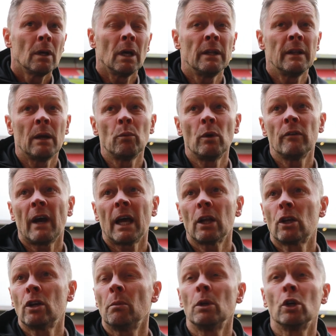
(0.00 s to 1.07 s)
And then we've had a
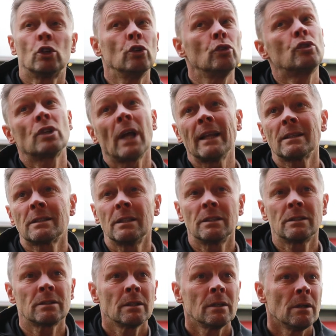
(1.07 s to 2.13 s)
couple of good
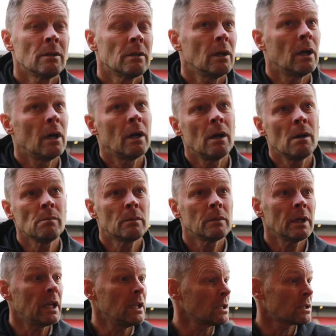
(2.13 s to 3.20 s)
chances in
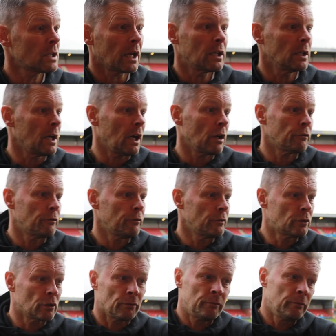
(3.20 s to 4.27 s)
the second half
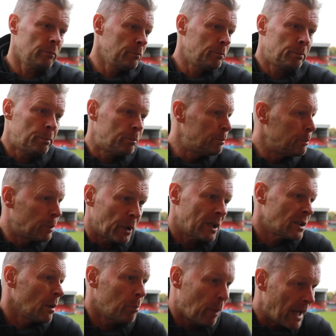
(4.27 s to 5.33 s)
to put
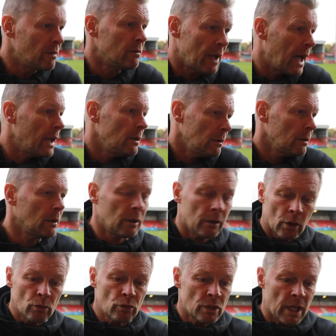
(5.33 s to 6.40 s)
it to bed then at
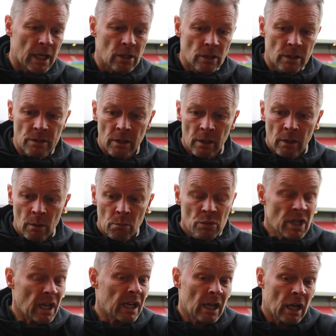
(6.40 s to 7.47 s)
those stages.
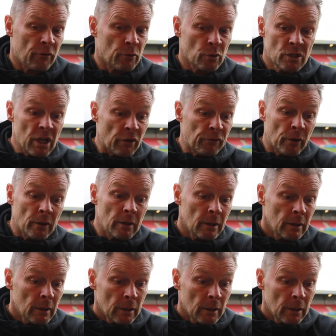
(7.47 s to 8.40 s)
Second half was different.